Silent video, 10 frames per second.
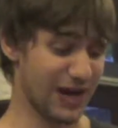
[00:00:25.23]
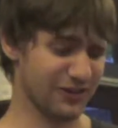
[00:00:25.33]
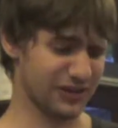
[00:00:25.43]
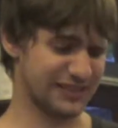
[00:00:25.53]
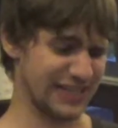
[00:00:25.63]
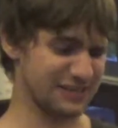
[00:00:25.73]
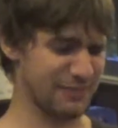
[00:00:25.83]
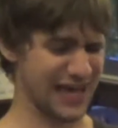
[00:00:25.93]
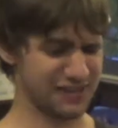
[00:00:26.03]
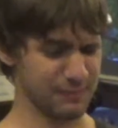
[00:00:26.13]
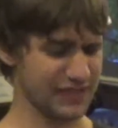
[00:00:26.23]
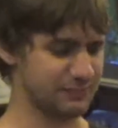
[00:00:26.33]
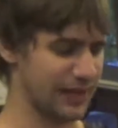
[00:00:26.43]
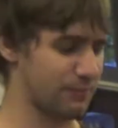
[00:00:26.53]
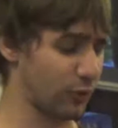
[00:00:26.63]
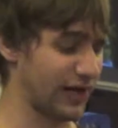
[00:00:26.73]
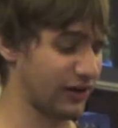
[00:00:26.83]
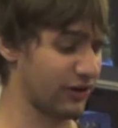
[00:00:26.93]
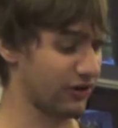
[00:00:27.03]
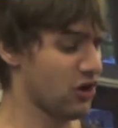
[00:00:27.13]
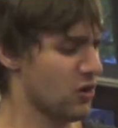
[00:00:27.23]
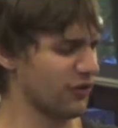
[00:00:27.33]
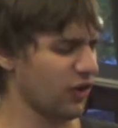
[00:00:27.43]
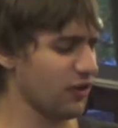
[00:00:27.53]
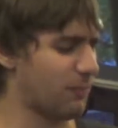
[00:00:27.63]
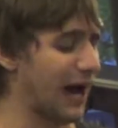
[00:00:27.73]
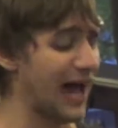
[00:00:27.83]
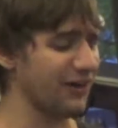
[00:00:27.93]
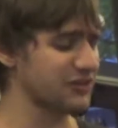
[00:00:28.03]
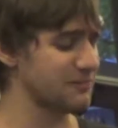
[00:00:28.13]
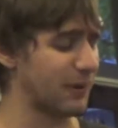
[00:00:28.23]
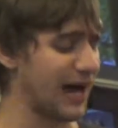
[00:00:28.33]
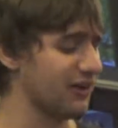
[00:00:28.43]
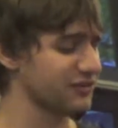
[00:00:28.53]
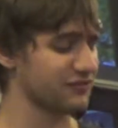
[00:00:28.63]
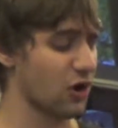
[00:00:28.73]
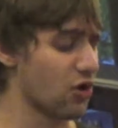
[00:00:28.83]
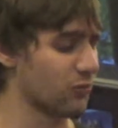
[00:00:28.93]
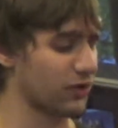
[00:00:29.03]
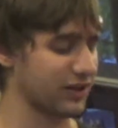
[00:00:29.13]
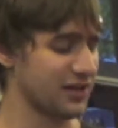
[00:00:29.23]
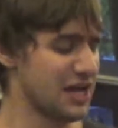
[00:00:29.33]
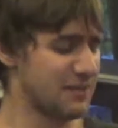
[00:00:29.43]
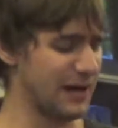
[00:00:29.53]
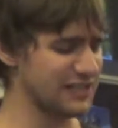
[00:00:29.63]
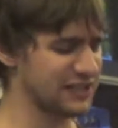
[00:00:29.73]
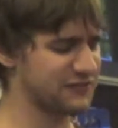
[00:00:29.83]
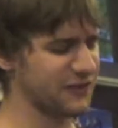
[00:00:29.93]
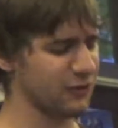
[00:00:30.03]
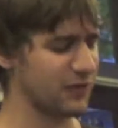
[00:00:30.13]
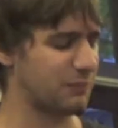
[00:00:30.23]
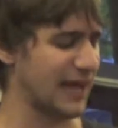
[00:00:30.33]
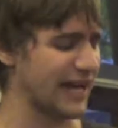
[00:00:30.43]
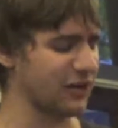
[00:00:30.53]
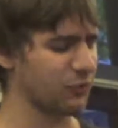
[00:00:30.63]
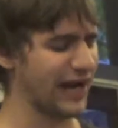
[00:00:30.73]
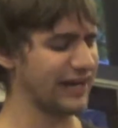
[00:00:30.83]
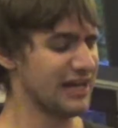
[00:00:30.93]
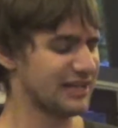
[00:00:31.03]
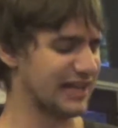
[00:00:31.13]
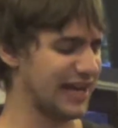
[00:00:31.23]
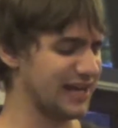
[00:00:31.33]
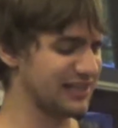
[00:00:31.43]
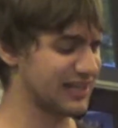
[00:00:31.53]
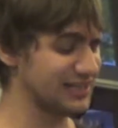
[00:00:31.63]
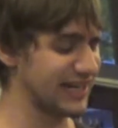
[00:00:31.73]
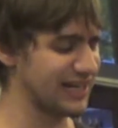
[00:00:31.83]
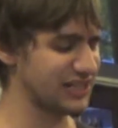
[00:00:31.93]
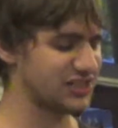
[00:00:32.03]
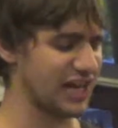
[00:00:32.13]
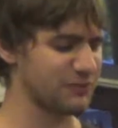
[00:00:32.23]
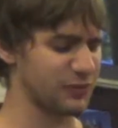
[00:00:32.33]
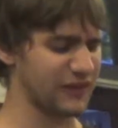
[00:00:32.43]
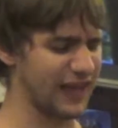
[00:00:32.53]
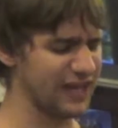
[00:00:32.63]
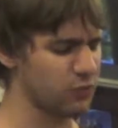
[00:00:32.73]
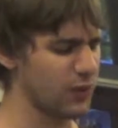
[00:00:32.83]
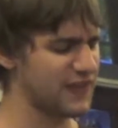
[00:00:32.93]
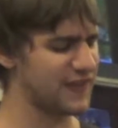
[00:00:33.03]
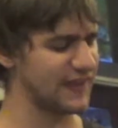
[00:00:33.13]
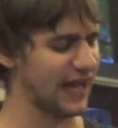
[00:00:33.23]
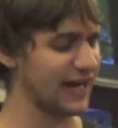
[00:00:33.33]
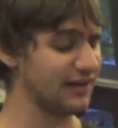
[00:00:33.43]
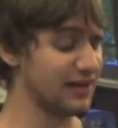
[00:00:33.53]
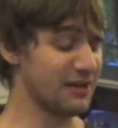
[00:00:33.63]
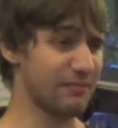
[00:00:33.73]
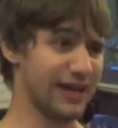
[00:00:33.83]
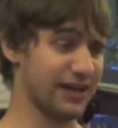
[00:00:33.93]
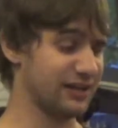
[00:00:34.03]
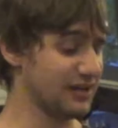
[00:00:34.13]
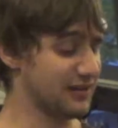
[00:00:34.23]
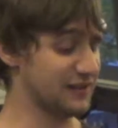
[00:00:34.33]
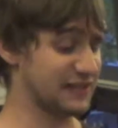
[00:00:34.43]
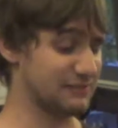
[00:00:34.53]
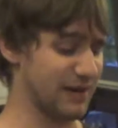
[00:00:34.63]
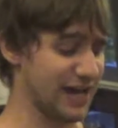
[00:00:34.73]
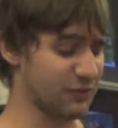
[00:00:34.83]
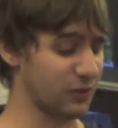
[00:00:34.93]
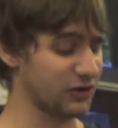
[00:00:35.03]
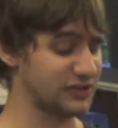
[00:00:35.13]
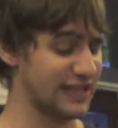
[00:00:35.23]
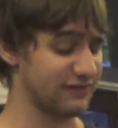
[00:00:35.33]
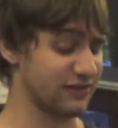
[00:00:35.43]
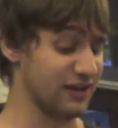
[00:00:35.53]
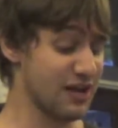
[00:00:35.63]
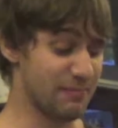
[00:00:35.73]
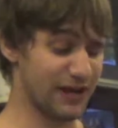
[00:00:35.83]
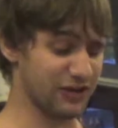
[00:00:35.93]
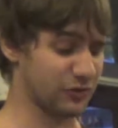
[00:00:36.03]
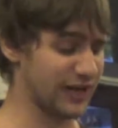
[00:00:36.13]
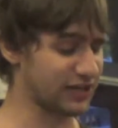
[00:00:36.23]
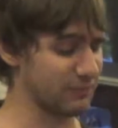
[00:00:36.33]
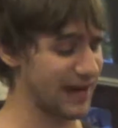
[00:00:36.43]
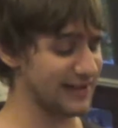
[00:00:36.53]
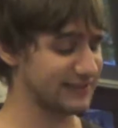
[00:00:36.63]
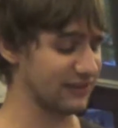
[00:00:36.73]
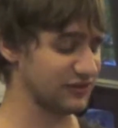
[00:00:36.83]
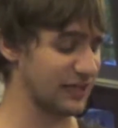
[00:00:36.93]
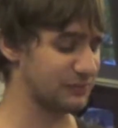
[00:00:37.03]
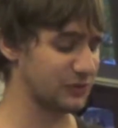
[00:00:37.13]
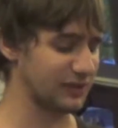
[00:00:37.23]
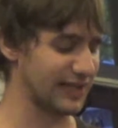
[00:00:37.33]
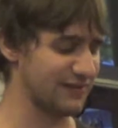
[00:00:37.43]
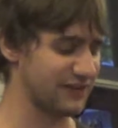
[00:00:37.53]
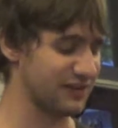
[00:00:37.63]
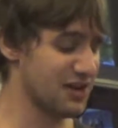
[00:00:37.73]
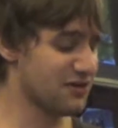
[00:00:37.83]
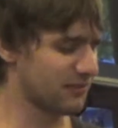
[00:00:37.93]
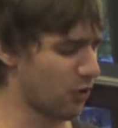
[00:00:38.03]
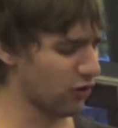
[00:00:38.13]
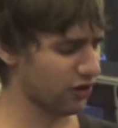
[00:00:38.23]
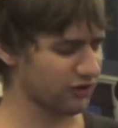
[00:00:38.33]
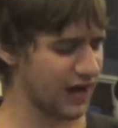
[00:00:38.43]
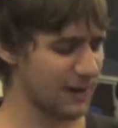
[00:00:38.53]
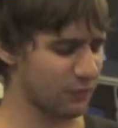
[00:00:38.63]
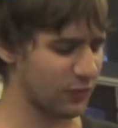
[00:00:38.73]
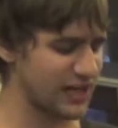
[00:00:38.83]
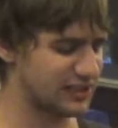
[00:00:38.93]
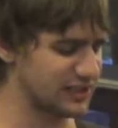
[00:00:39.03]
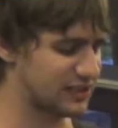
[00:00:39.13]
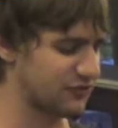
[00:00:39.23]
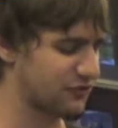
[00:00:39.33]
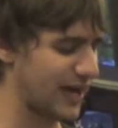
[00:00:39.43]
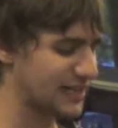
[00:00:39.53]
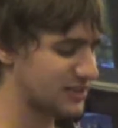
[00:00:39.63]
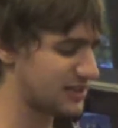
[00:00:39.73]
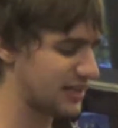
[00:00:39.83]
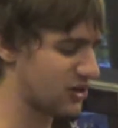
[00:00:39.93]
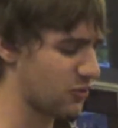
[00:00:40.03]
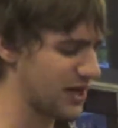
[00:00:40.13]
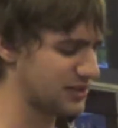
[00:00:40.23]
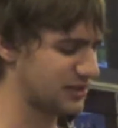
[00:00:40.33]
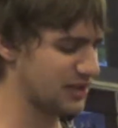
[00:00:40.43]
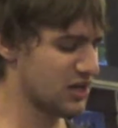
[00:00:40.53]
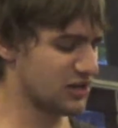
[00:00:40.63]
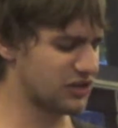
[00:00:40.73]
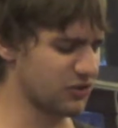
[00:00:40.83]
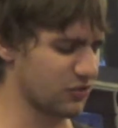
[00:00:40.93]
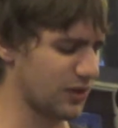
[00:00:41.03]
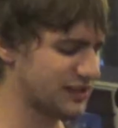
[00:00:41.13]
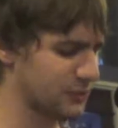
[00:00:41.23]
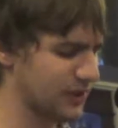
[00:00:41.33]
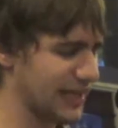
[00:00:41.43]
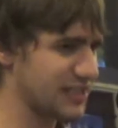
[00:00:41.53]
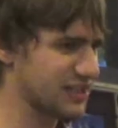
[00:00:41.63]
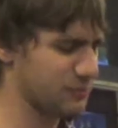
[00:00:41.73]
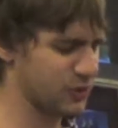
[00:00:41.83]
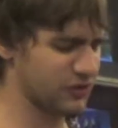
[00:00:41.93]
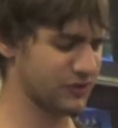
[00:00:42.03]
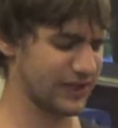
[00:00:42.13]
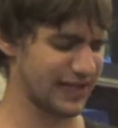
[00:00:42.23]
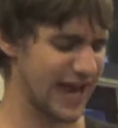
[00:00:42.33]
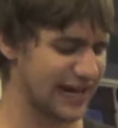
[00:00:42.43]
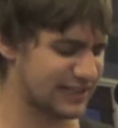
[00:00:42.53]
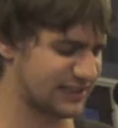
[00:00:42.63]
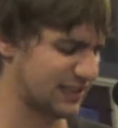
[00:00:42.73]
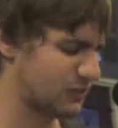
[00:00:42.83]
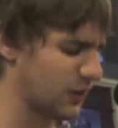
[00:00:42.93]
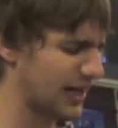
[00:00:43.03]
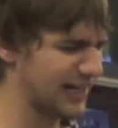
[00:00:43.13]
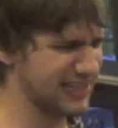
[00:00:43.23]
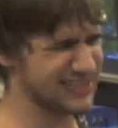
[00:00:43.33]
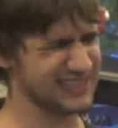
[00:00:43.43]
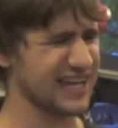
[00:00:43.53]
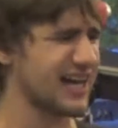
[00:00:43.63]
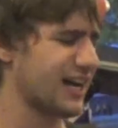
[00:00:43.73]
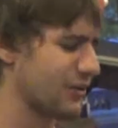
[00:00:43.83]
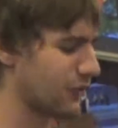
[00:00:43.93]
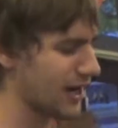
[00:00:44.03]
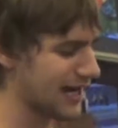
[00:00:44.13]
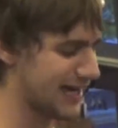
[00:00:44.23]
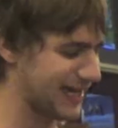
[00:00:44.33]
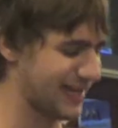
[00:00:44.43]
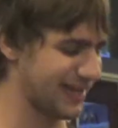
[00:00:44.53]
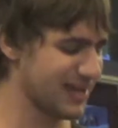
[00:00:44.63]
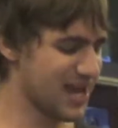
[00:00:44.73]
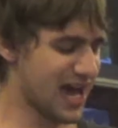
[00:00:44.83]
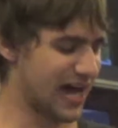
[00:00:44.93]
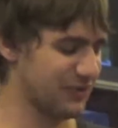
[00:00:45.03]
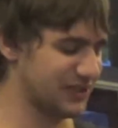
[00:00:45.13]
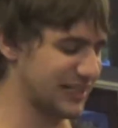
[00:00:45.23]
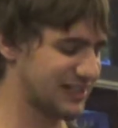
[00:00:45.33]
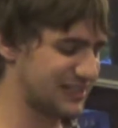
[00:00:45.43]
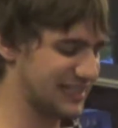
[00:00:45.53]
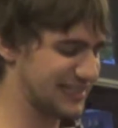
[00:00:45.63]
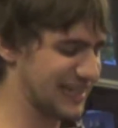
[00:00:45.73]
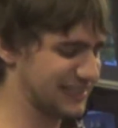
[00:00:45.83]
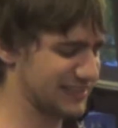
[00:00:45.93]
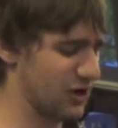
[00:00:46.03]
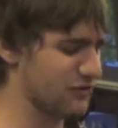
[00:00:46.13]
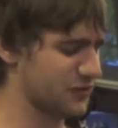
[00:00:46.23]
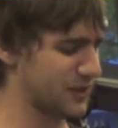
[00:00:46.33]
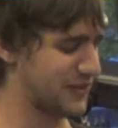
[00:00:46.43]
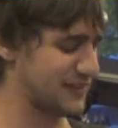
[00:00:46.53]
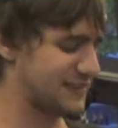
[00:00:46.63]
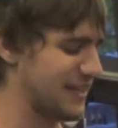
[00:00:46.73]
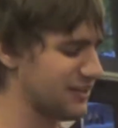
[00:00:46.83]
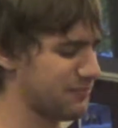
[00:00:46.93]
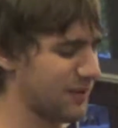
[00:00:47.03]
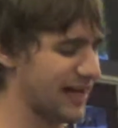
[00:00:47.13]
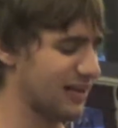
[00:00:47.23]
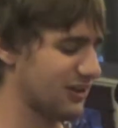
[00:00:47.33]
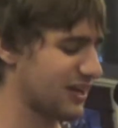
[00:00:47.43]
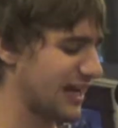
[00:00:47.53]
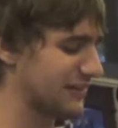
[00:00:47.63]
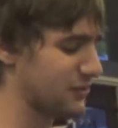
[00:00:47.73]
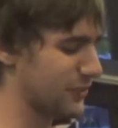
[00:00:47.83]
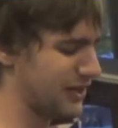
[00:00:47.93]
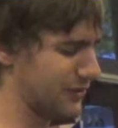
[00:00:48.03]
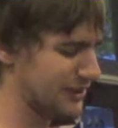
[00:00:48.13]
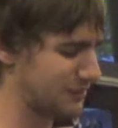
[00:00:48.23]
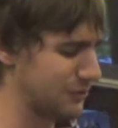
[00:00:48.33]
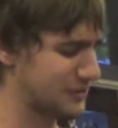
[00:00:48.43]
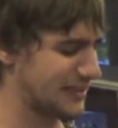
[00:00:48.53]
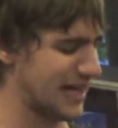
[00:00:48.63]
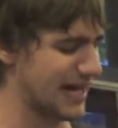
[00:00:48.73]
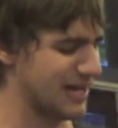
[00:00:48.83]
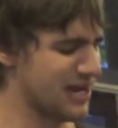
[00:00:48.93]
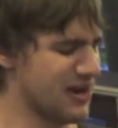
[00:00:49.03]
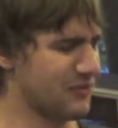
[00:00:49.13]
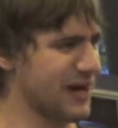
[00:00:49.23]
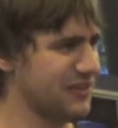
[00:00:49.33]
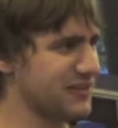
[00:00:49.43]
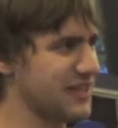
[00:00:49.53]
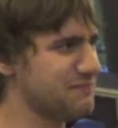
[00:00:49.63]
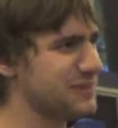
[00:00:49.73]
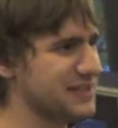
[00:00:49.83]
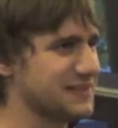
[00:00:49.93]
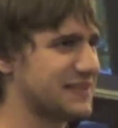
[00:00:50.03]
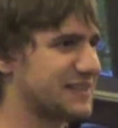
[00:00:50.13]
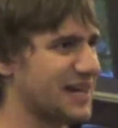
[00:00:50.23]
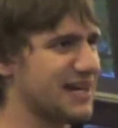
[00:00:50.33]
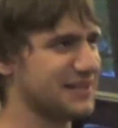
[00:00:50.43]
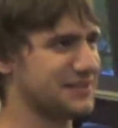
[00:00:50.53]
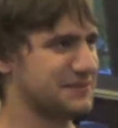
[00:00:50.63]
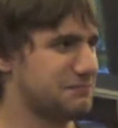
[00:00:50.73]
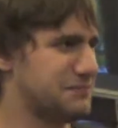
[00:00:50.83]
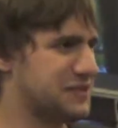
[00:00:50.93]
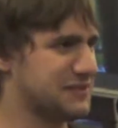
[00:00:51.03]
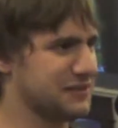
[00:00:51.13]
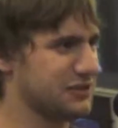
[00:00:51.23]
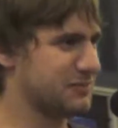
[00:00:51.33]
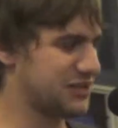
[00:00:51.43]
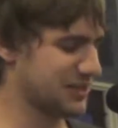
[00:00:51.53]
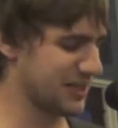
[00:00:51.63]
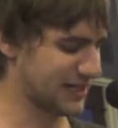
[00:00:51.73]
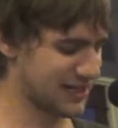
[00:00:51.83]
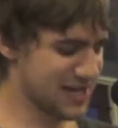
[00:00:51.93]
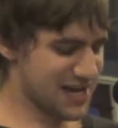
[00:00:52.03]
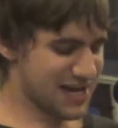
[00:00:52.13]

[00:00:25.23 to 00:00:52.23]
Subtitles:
Rather, it says math makes my brain hurt. With all the piles and piles of homework, pages filled with black and white, containing shapes with length, width, and height. Man, this is Math 107. Better crank your math skills up to 11. From order of operations to fractions and equation. Dude, what's the relation between X and Y? Psi, why? I wish I could just get this over with and say goodbye, looking out the window at the blue sky, rather than being the sky that's just a little bit shy.